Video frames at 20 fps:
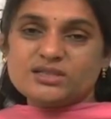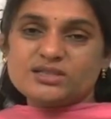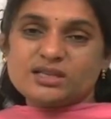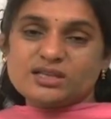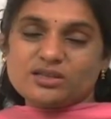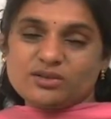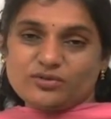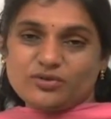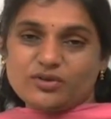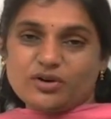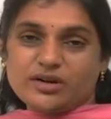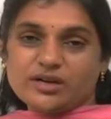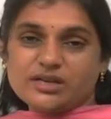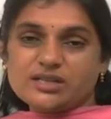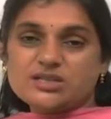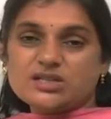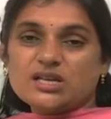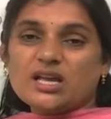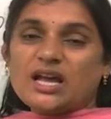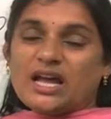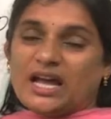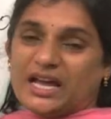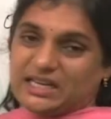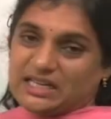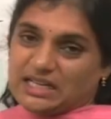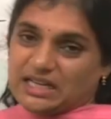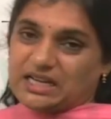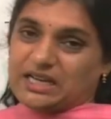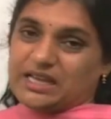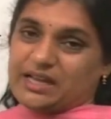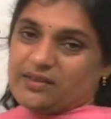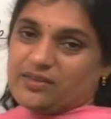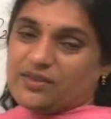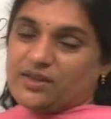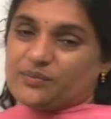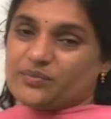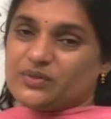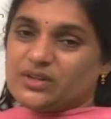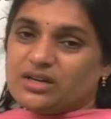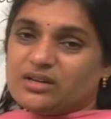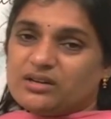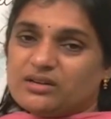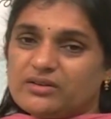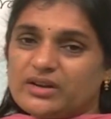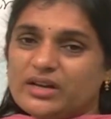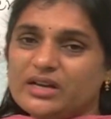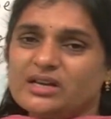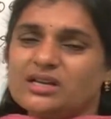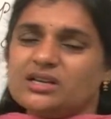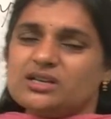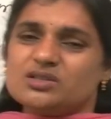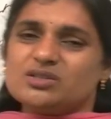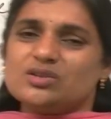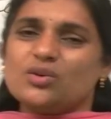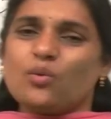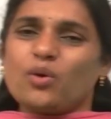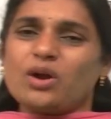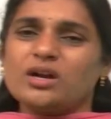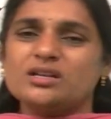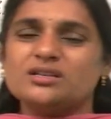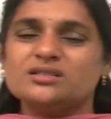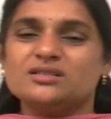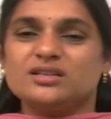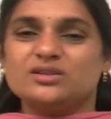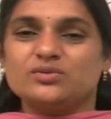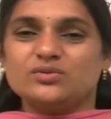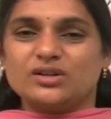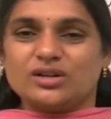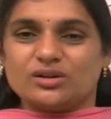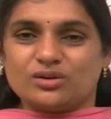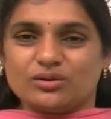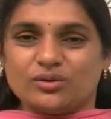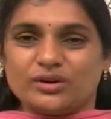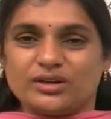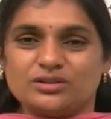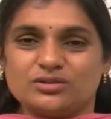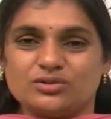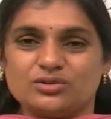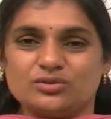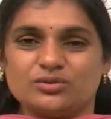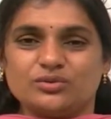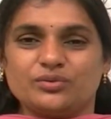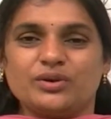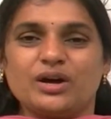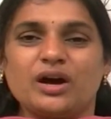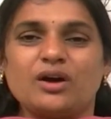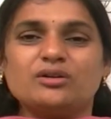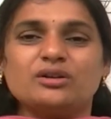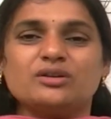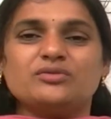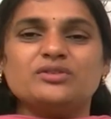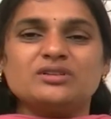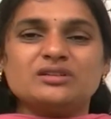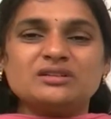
in the forest and killing them, right? So what is that we are going to do? Out of our